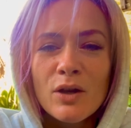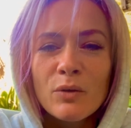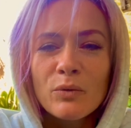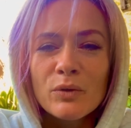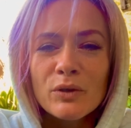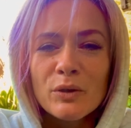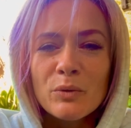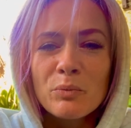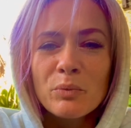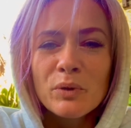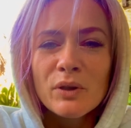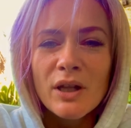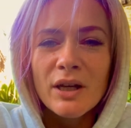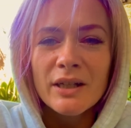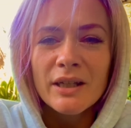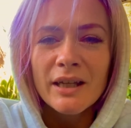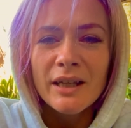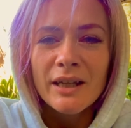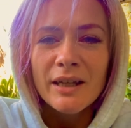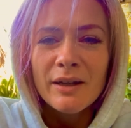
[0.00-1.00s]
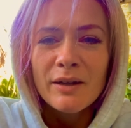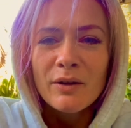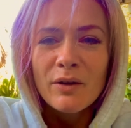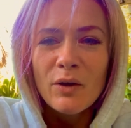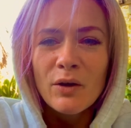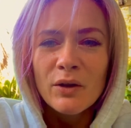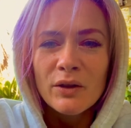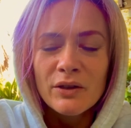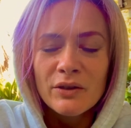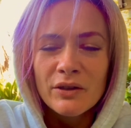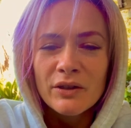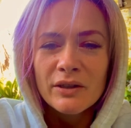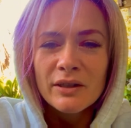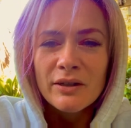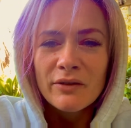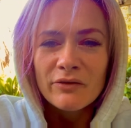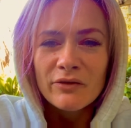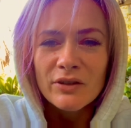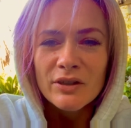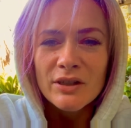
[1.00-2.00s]
When you plug in all of the
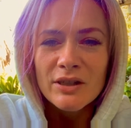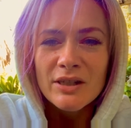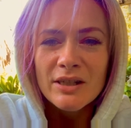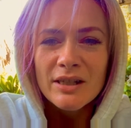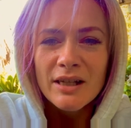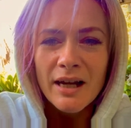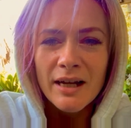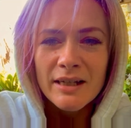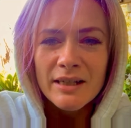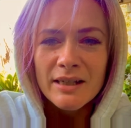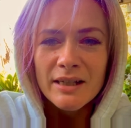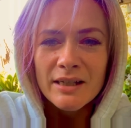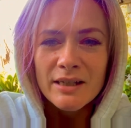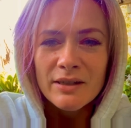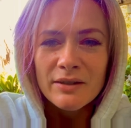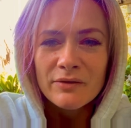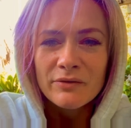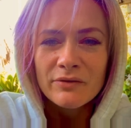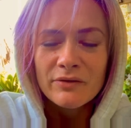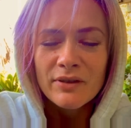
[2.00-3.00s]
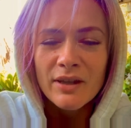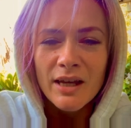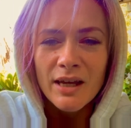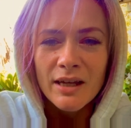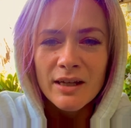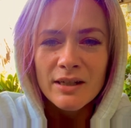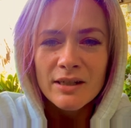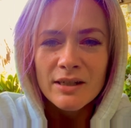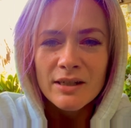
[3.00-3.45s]
different sizes of things